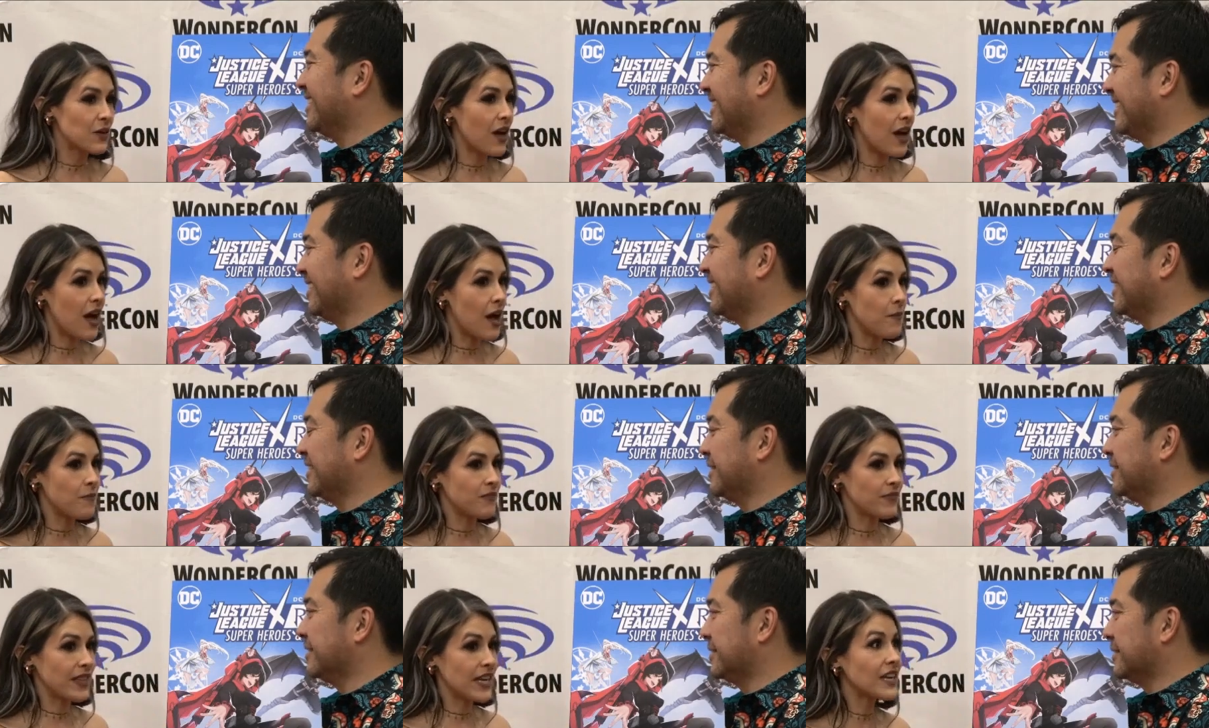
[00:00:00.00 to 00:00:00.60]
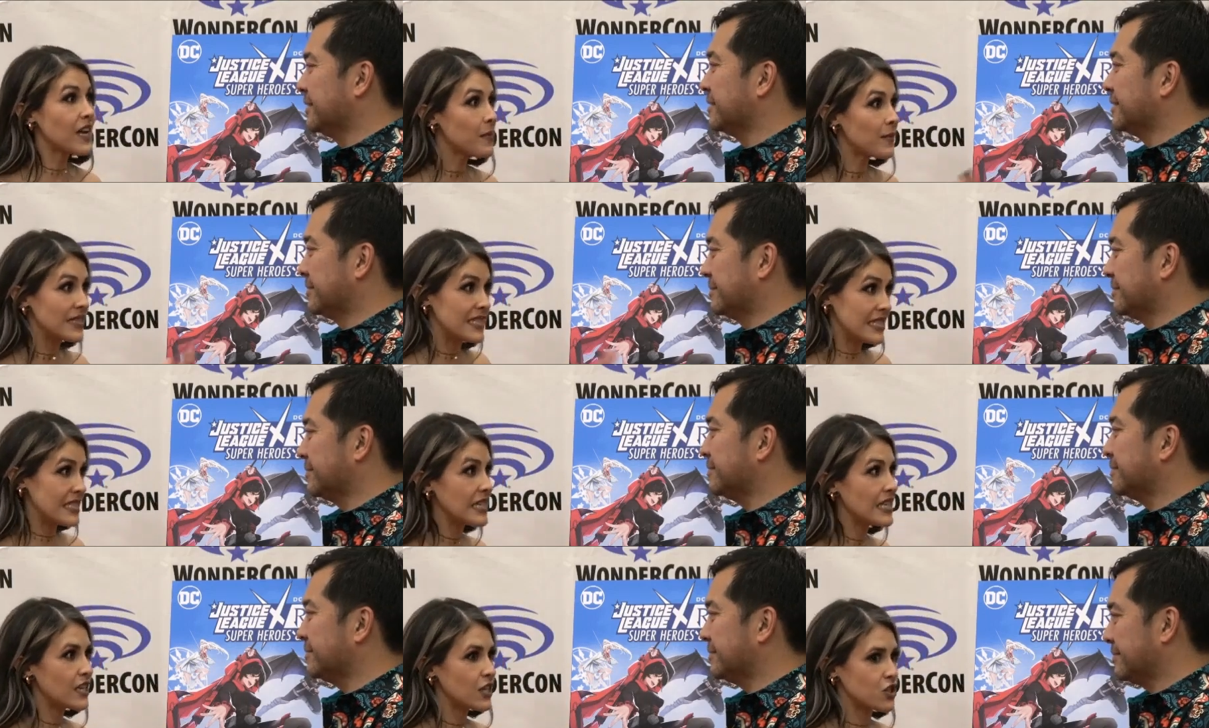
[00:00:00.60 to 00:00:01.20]
Speaker 1: Um, they come as
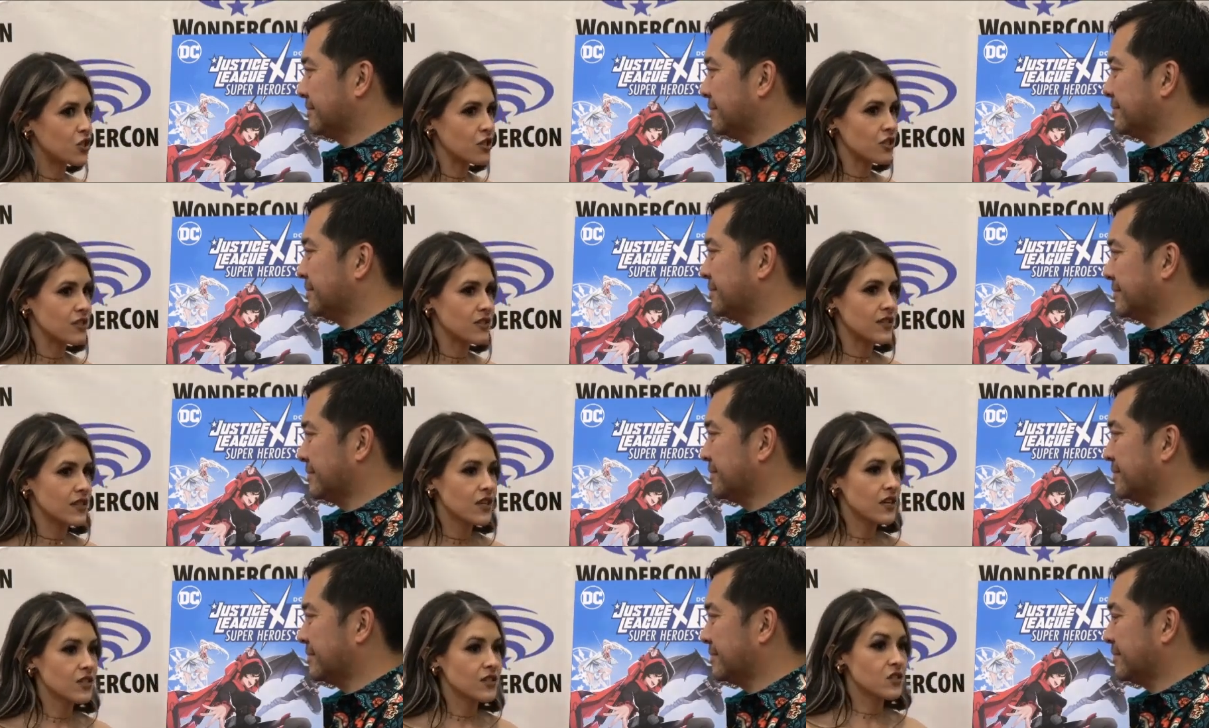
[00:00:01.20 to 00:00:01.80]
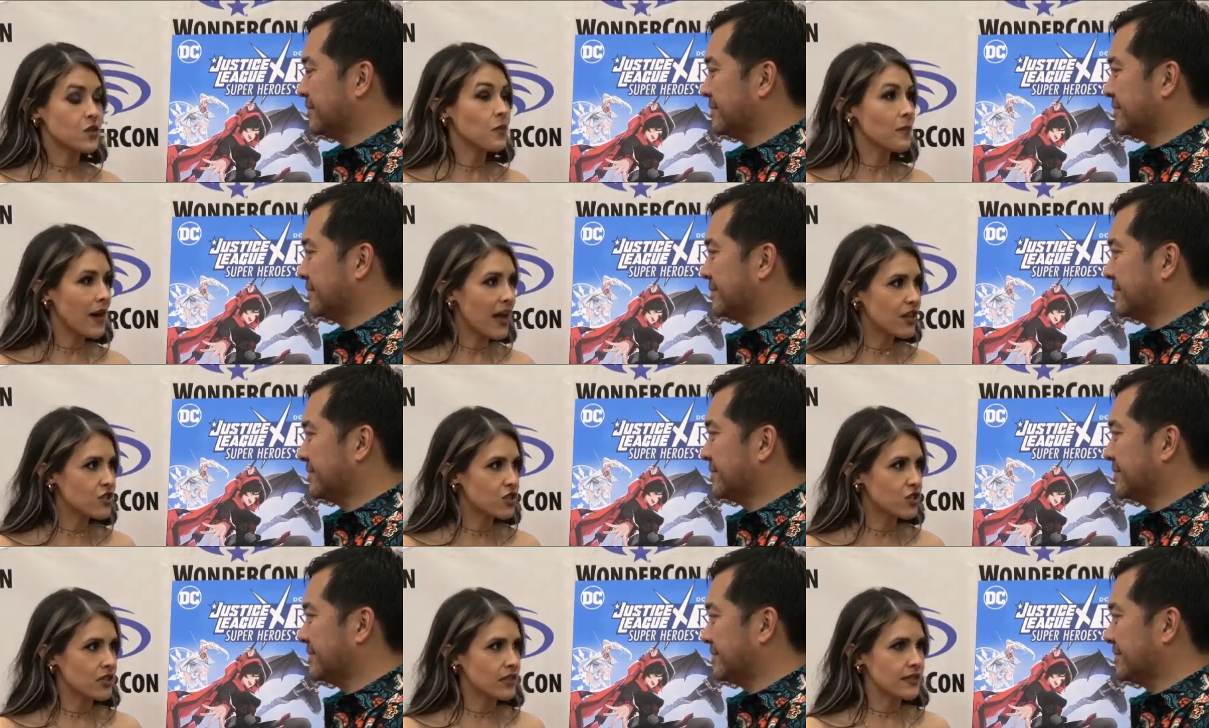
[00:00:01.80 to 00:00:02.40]
teenagers, so
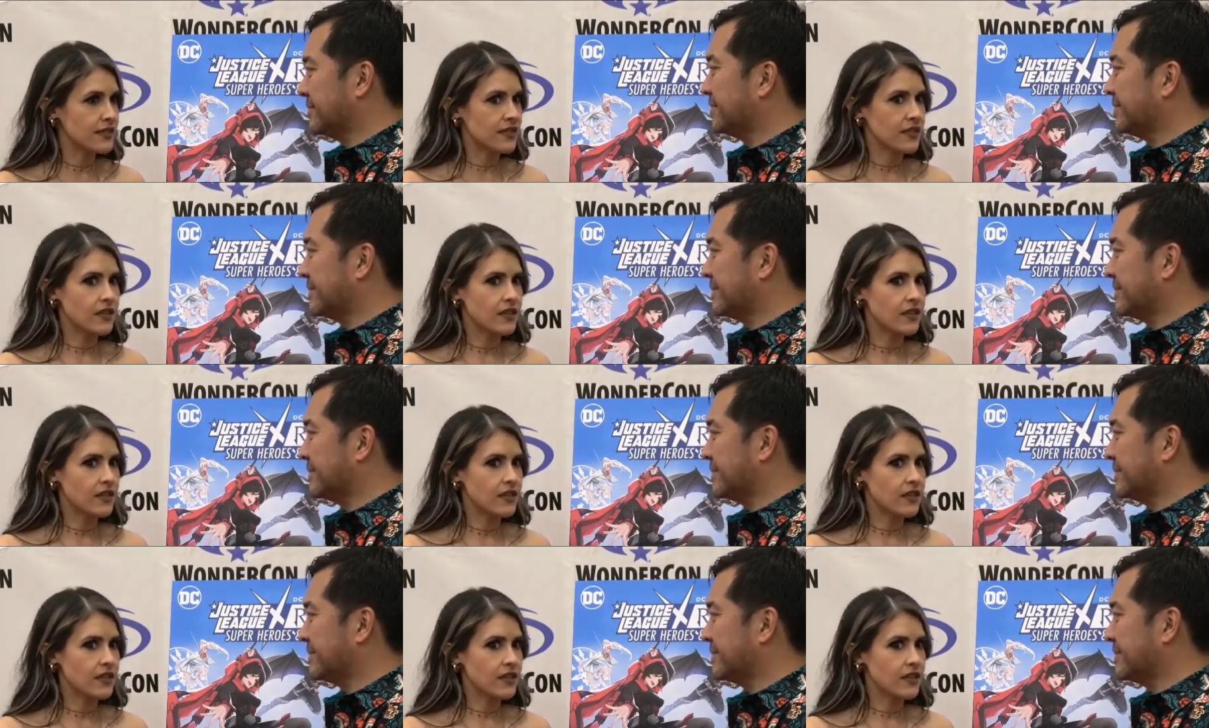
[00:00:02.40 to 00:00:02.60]
imagine